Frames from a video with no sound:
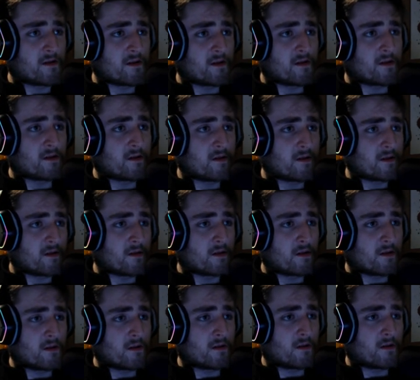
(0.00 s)

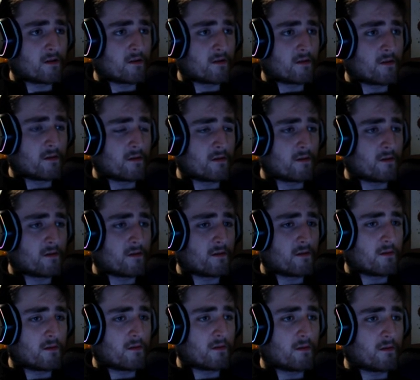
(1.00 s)
Nobody speaks.